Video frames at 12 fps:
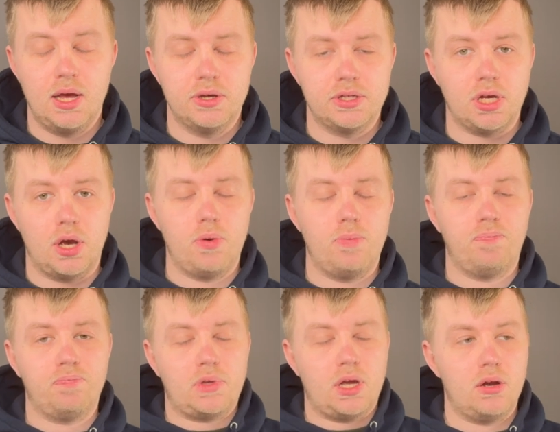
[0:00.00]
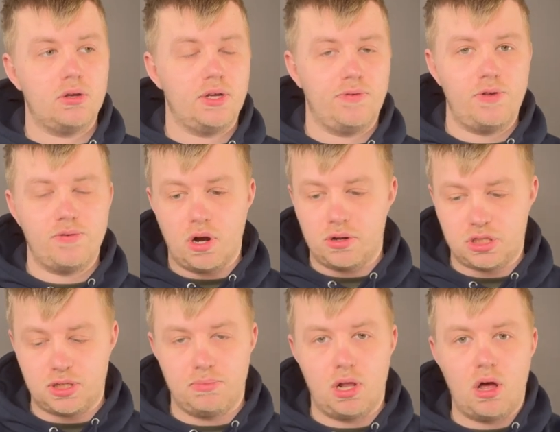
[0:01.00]
So if you've got
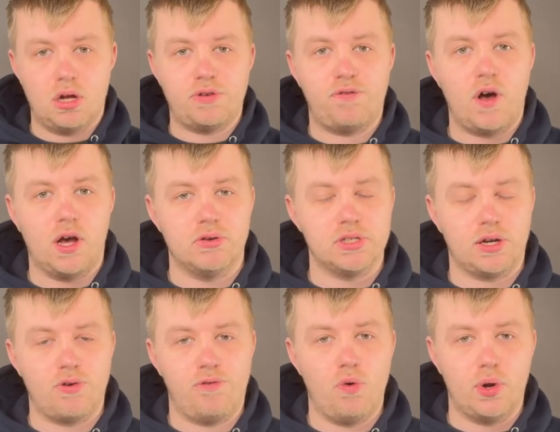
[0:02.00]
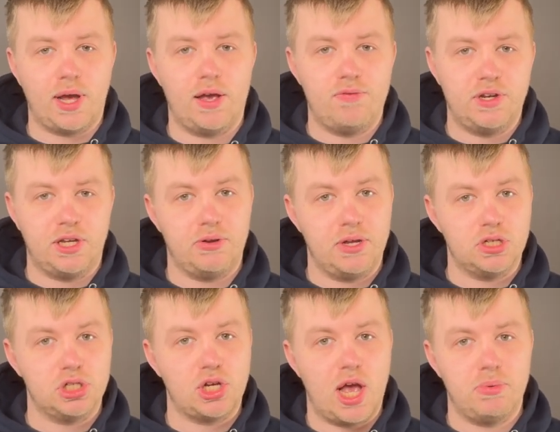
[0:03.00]
some large files like a four K video you need to
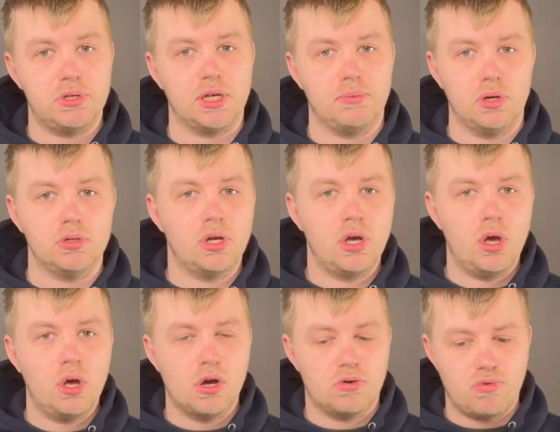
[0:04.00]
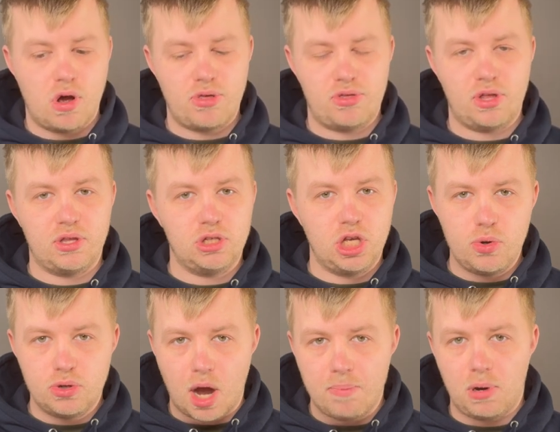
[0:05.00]
share with someone, rather than
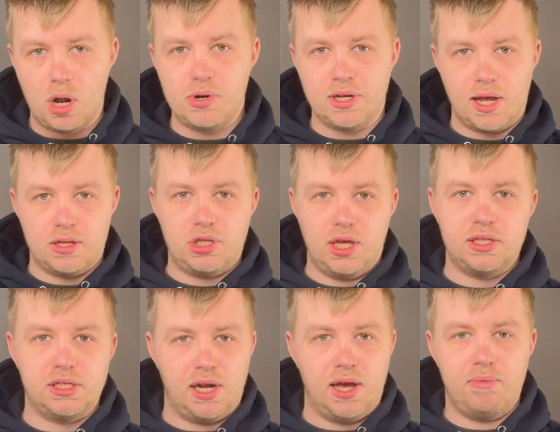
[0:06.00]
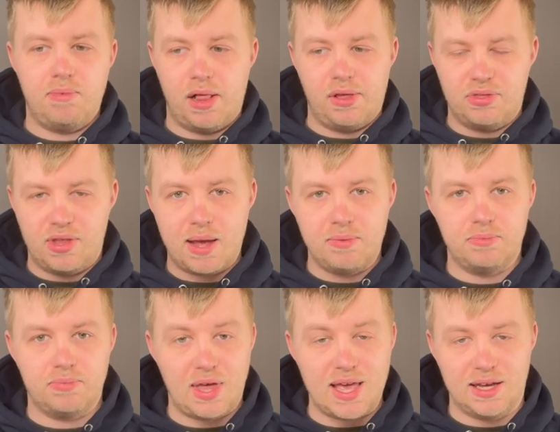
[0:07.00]
you uploading it to the internet and then they,
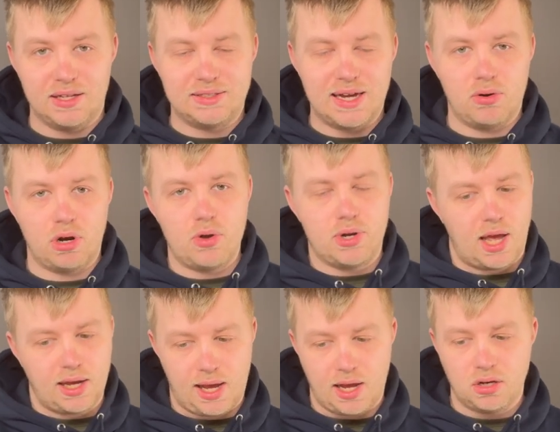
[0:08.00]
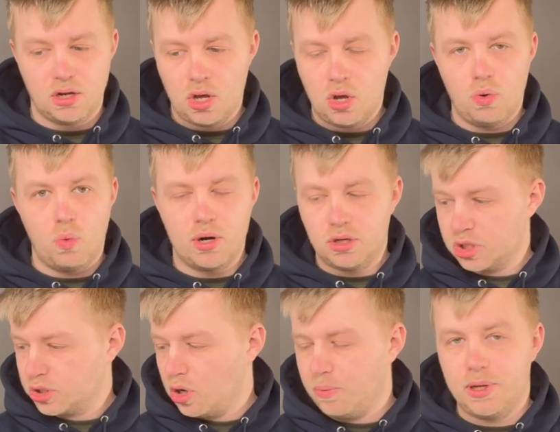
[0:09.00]
they can download it again, why not just
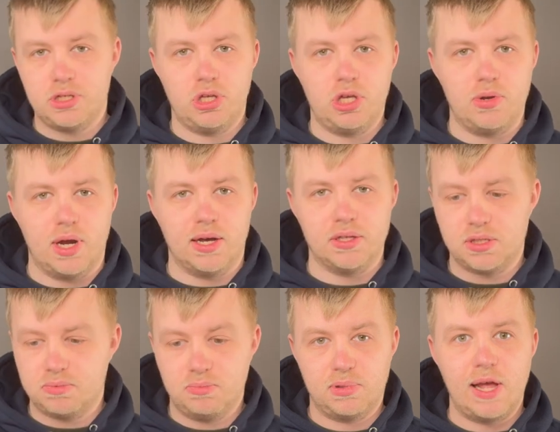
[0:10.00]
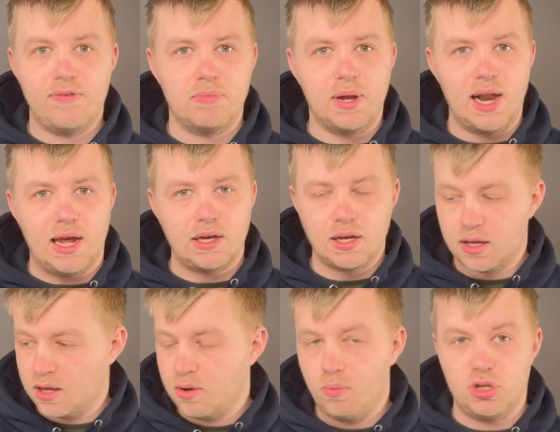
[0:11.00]
copy it to the U N A S, give them a link,
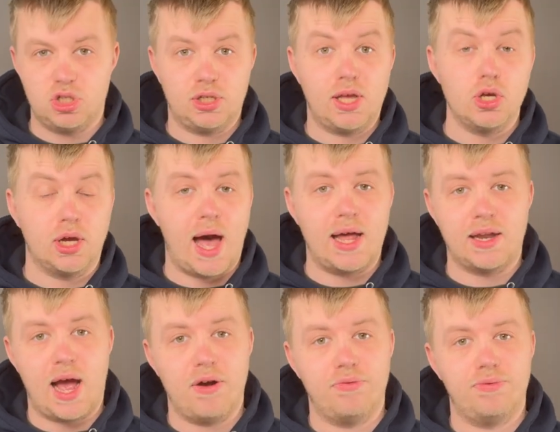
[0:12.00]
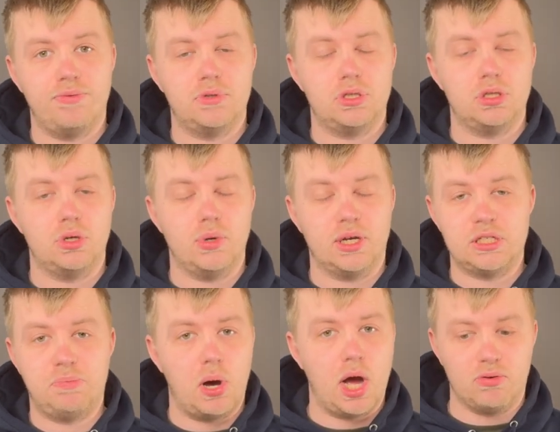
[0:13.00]
which you can have to
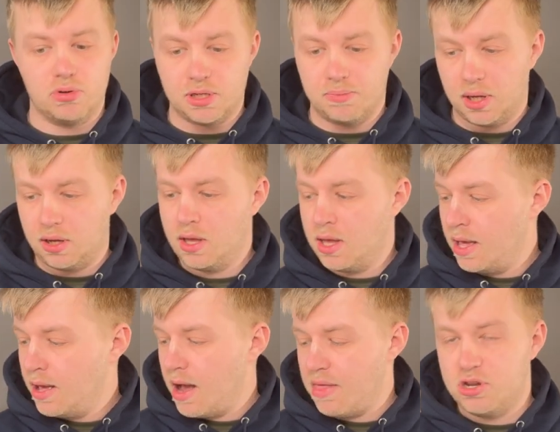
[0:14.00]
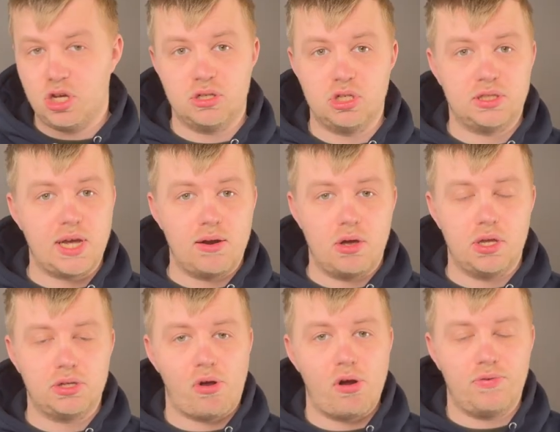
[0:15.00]
expire or something, and then you can just download it
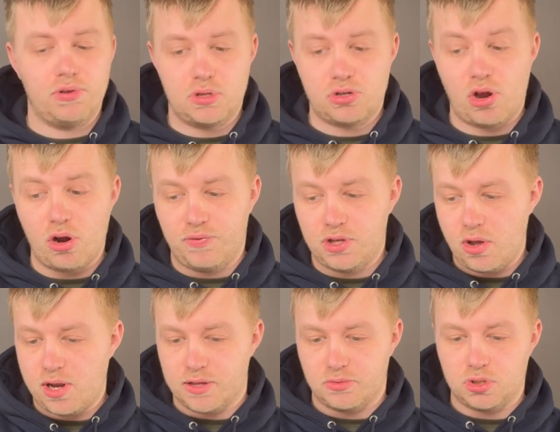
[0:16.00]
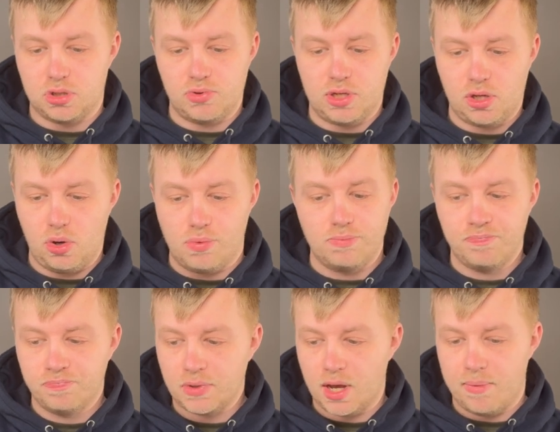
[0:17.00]
straight off the, straight off the U N A S, which is really cool.
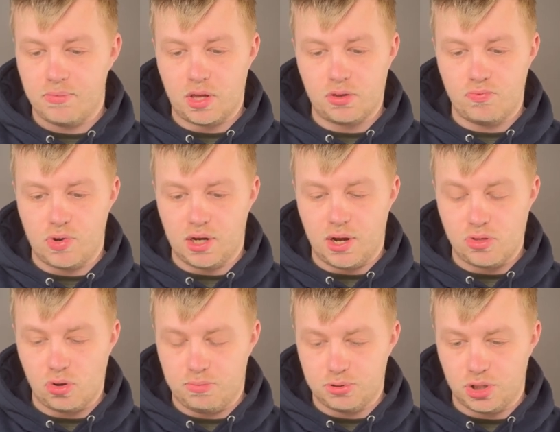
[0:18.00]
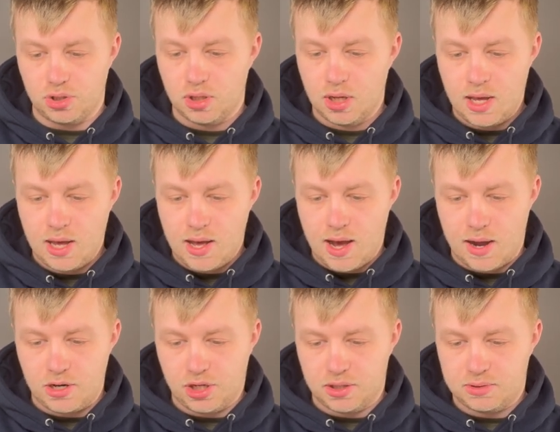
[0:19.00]
Um, so that's a really nice option. And
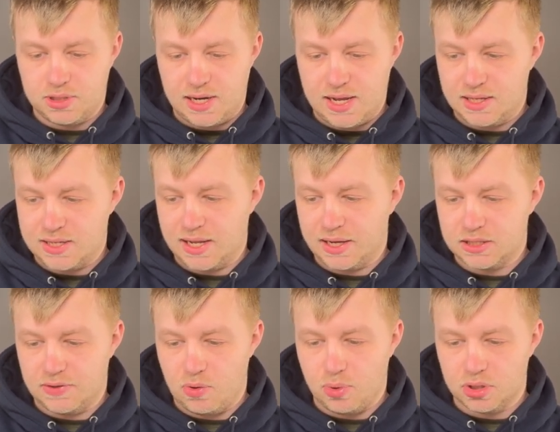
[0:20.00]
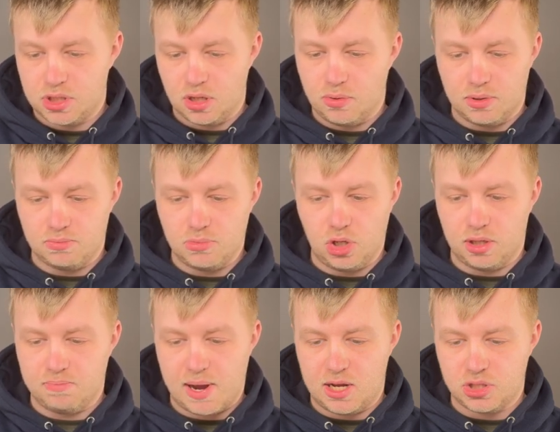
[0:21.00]
you can delete these links if you want to, and you can
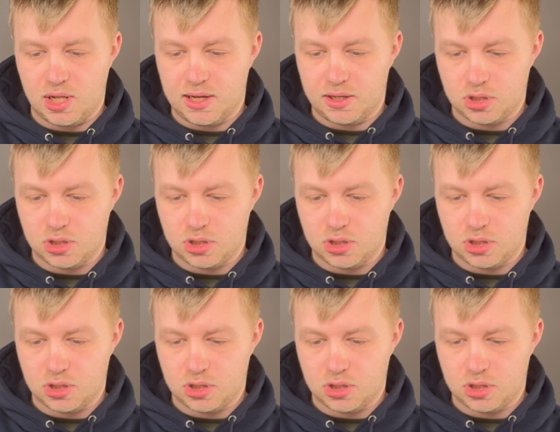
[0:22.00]
manage the links.